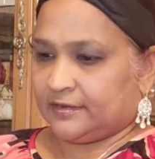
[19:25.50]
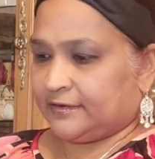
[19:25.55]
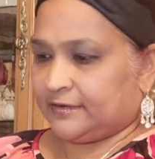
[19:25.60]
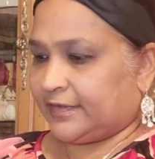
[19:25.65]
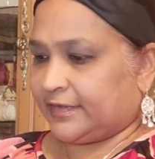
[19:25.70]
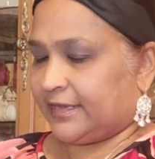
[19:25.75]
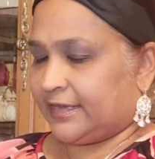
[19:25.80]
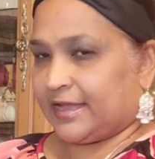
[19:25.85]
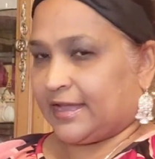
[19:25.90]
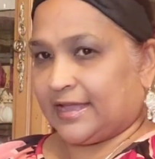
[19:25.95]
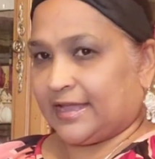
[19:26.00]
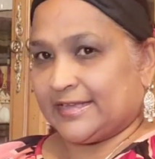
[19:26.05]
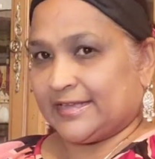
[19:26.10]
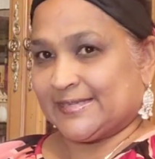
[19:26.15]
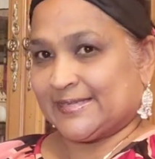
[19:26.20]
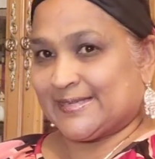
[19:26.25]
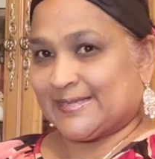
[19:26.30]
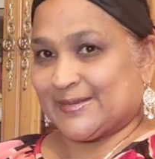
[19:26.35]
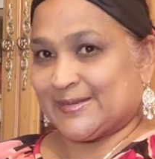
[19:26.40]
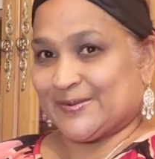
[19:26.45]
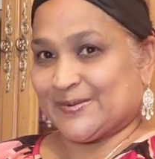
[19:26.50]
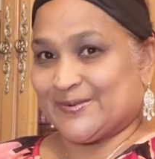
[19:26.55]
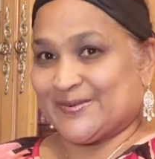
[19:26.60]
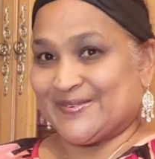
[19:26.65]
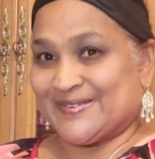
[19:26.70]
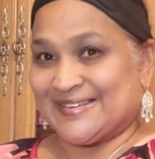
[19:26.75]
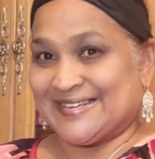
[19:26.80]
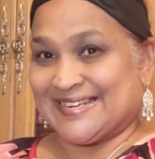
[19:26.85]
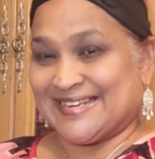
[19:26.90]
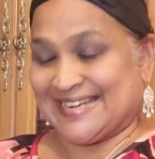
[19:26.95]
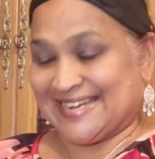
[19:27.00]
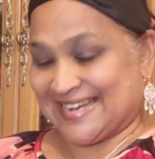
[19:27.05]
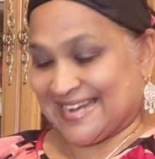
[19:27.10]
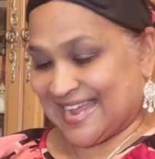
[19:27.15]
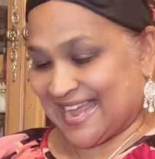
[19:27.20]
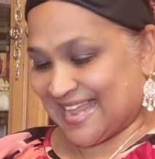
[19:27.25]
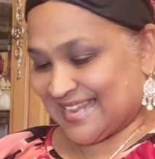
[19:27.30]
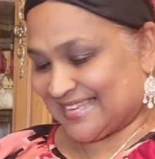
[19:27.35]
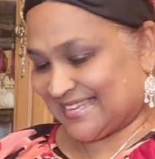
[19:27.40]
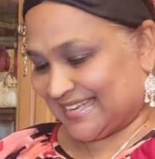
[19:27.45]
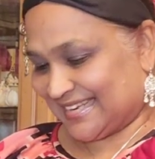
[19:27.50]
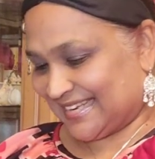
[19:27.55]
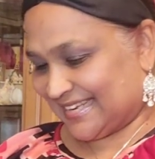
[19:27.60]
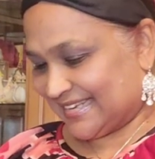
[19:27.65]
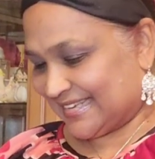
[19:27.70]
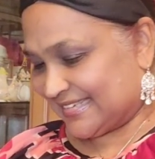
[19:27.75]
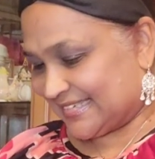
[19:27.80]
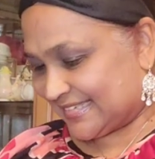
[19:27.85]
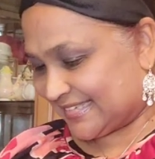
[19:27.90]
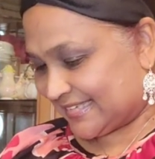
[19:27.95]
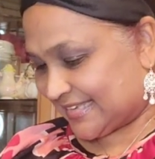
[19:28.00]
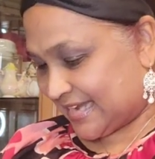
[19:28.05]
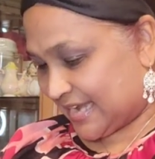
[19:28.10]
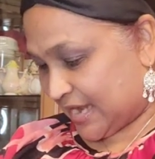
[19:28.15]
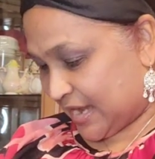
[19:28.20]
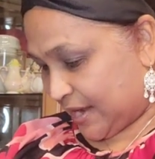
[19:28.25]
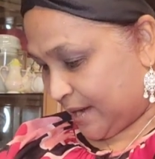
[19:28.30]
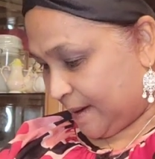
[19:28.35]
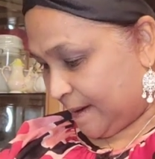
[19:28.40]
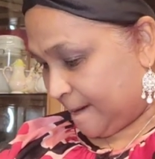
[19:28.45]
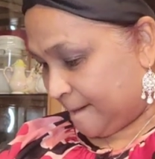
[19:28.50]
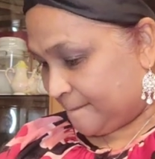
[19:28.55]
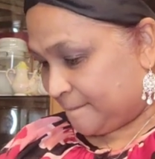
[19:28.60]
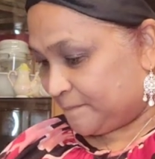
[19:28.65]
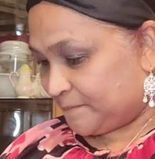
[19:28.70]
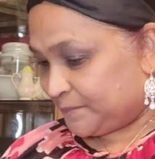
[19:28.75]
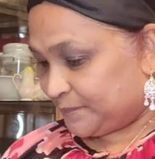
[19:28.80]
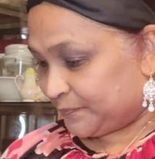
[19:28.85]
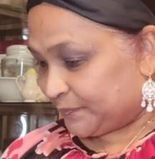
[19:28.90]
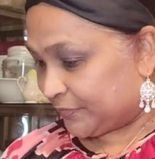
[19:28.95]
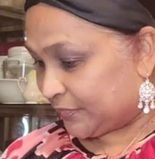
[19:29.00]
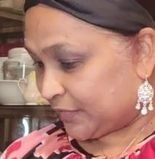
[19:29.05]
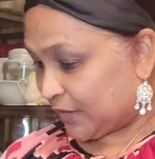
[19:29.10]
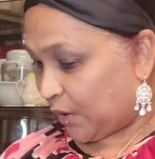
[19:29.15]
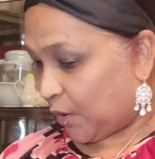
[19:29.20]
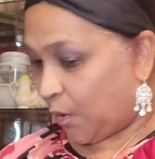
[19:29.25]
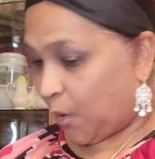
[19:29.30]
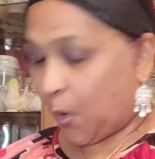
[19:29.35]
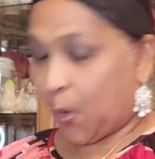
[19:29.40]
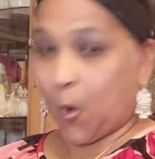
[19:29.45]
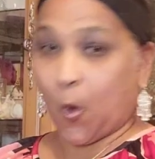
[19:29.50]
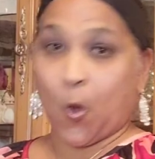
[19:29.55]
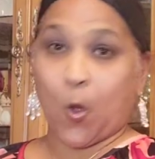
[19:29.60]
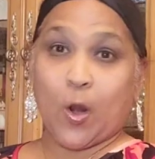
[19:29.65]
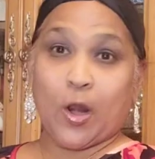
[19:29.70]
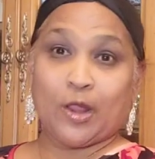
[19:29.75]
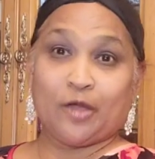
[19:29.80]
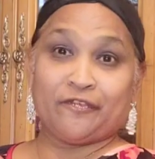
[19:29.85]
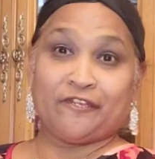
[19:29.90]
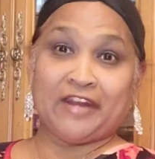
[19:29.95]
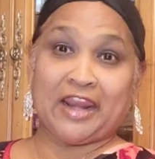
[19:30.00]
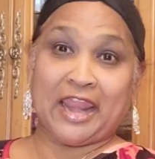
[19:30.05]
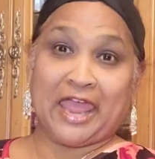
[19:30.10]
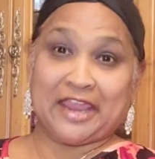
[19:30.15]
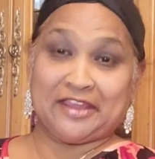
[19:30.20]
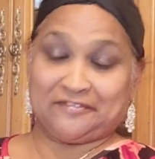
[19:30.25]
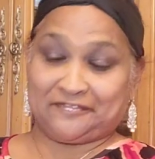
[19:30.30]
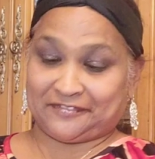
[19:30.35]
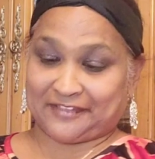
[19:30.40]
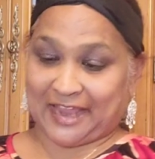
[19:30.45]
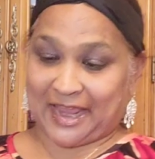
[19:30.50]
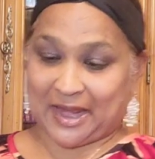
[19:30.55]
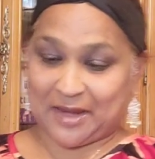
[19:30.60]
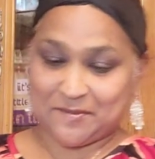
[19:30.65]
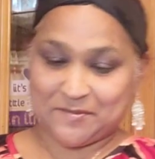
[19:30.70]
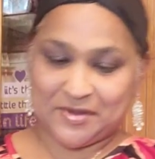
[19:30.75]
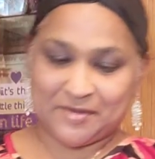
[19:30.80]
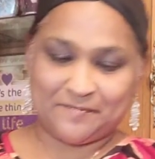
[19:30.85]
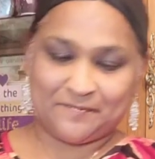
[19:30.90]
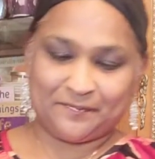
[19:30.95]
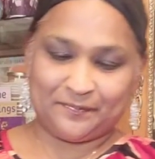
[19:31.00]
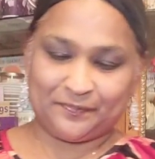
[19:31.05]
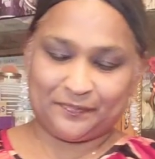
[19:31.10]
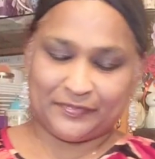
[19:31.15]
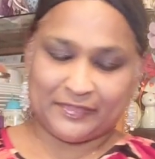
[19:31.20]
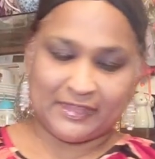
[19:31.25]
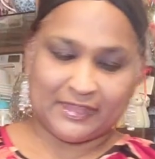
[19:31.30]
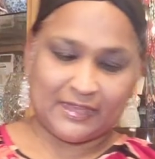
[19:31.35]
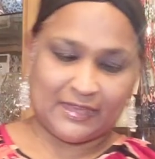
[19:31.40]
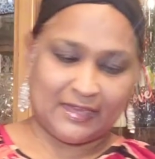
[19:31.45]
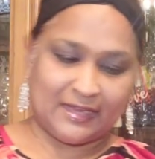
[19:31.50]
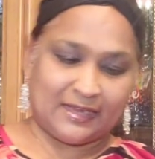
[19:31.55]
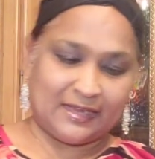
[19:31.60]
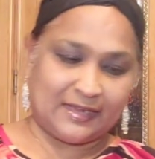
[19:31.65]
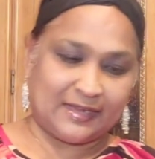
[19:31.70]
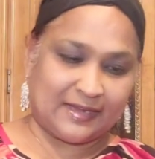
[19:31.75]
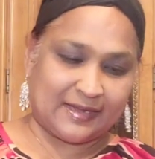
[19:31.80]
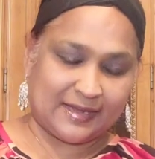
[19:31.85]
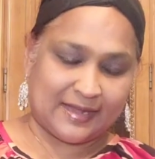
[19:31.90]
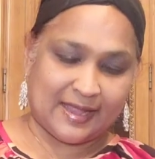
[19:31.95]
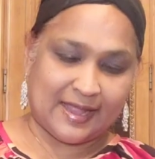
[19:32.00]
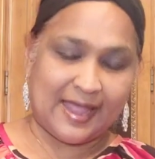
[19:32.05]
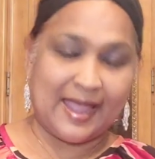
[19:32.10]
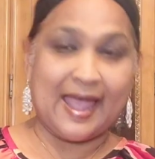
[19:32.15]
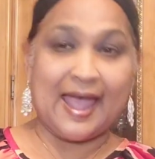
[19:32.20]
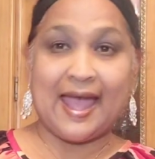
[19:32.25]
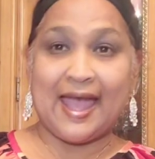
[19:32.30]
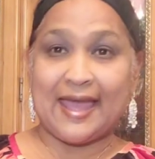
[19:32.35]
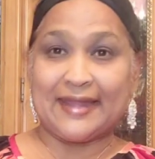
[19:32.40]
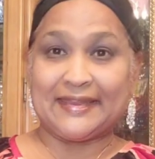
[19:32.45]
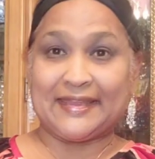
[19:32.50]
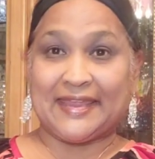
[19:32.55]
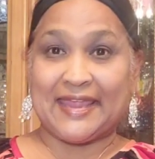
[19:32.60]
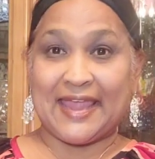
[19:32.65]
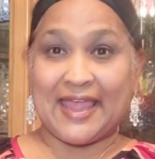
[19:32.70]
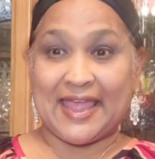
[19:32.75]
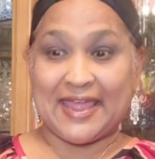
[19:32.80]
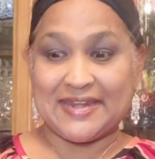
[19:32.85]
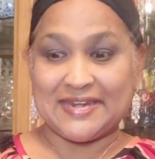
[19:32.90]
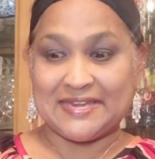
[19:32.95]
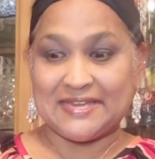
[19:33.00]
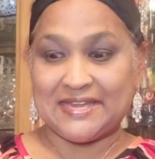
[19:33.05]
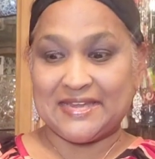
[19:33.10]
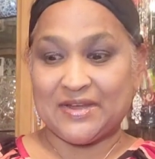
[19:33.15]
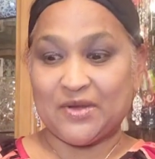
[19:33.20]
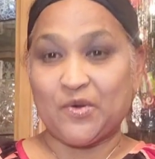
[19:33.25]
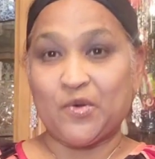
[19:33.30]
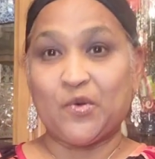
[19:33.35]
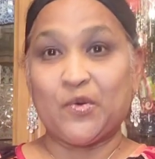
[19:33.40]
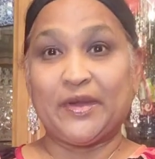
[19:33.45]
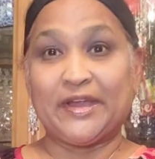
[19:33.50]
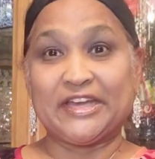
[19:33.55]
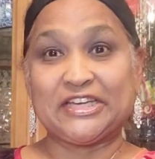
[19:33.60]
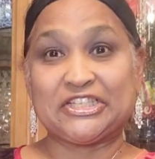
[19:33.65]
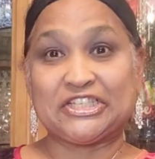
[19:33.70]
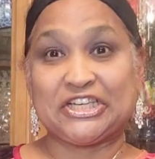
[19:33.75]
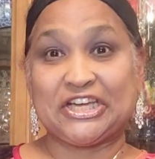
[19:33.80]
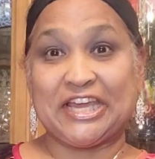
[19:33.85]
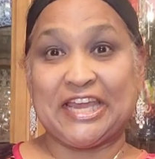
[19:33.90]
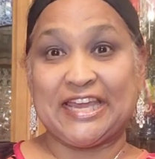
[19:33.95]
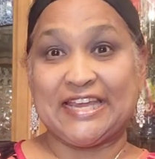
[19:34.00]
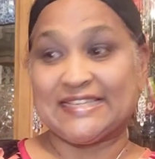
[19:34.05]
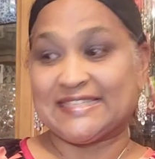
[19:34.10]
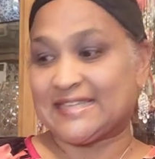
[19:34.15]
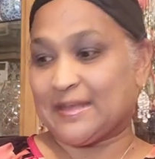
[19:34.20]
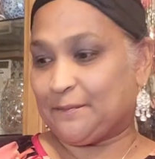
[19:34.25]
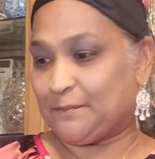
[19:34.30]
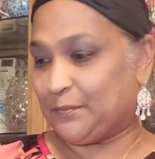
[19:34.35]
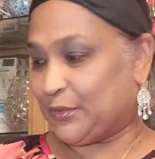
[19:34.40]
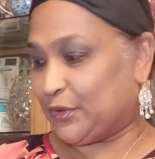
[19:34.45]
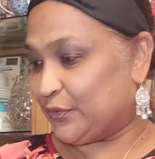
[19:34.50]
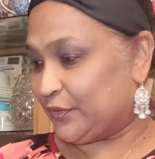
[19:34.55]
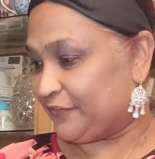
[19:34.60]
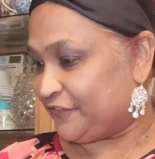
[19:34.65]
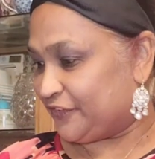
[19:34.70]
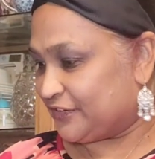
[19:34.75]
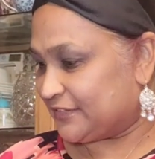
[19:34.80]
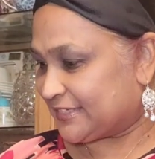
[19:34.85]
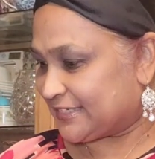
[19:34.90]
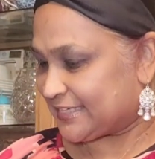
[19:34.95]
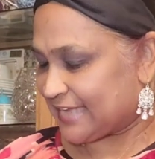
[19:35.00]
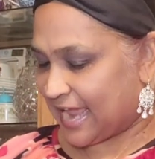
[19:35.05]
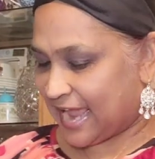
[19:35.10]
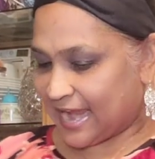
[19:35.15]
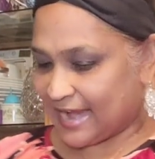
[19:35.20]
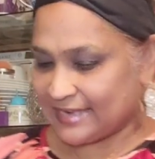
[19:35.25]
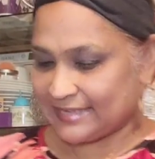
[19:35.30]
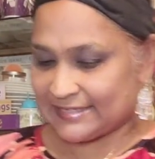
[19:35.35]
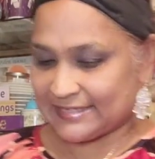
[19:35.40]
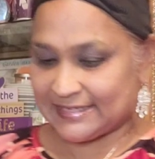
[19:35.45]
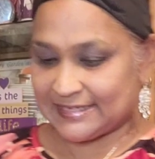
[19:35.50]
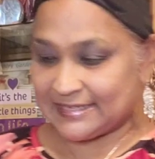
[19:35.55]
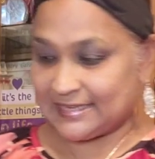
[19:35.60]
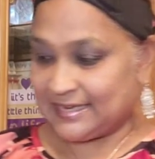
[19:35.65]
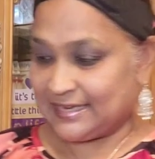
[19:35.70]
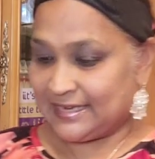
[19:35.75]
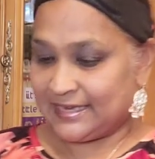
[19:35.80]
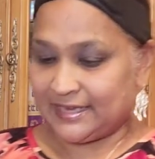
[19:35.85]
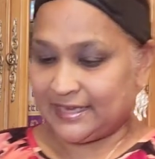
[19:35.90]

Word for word: Okay, guys, so that is the whole of a lifetime. Hard candy, OHK, some beautiful signs